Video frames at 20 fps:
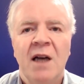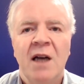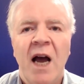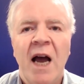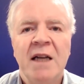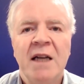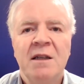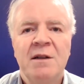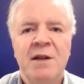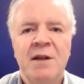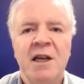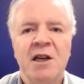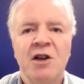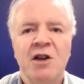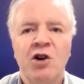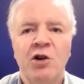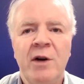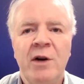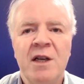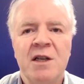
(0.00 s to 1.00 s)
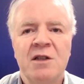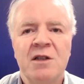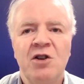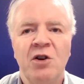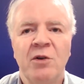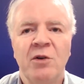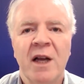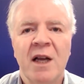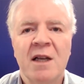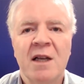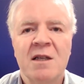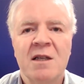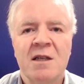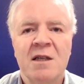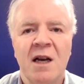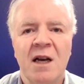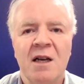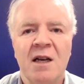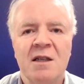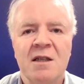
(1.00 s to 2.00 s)
and they increase during
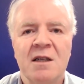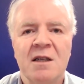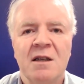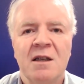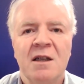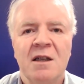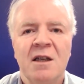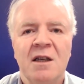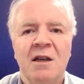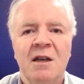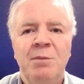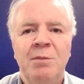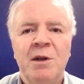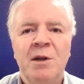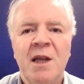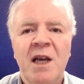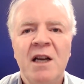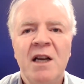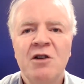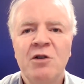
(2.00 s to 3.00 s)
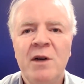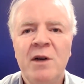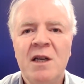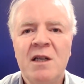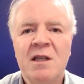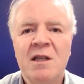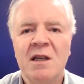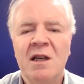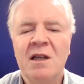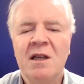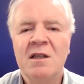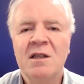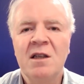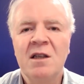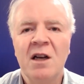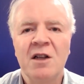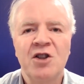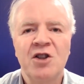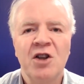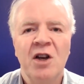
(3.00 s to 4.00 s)
exercise, but they increase in
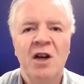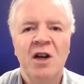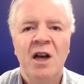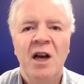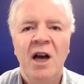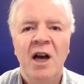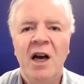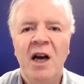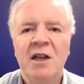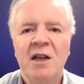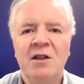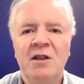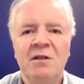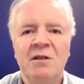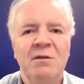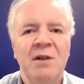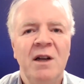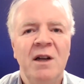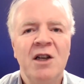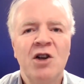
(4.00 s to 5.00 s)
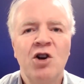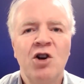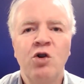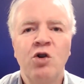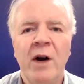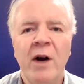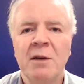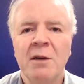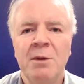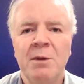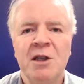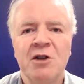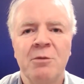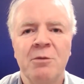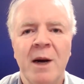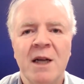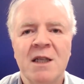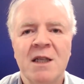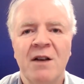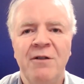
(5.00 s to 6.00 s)
such an incredibly
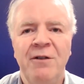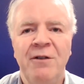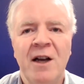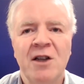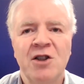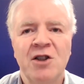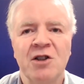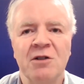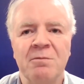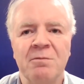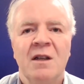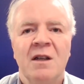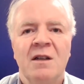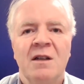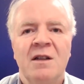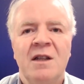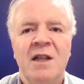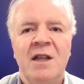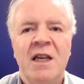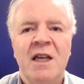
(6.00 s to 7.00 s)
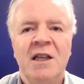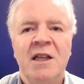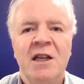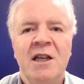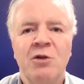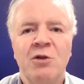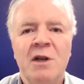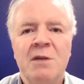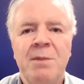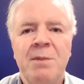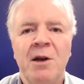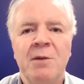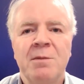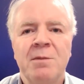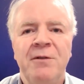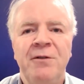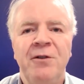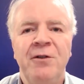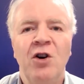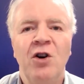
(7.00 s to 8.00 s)
dramatic fashion. They can increase by up
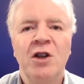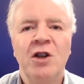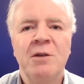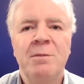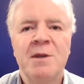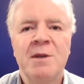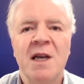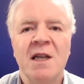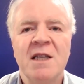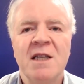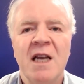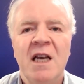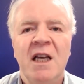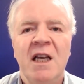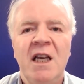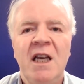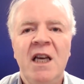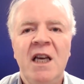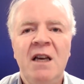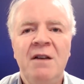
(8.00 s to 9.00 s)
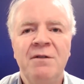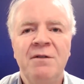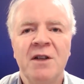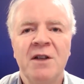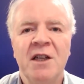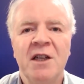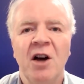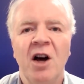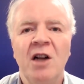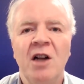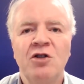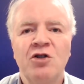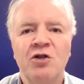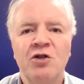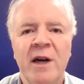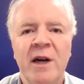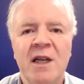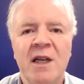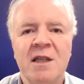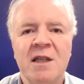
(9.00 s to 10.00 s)
to 400% even in
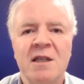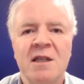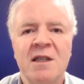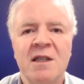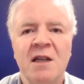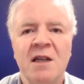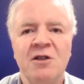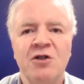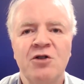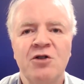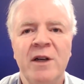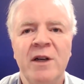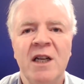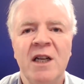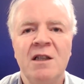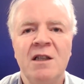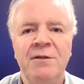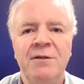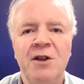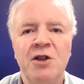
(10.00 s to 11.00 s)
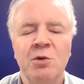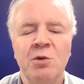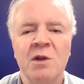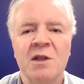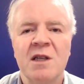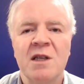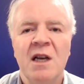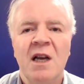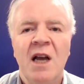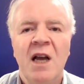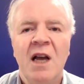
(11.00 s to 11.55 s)
untrained sedentary individuals,